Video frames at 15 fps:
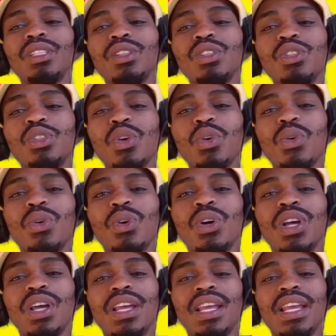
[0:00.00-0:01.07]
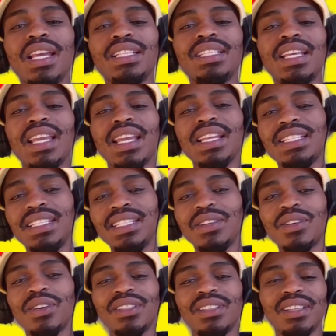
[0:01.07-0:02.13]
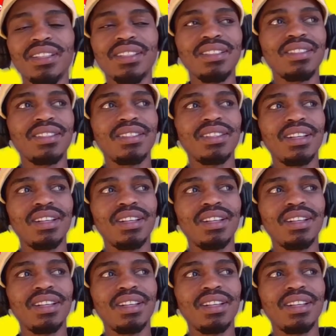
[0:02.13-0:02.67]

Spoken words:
So as the ANC got this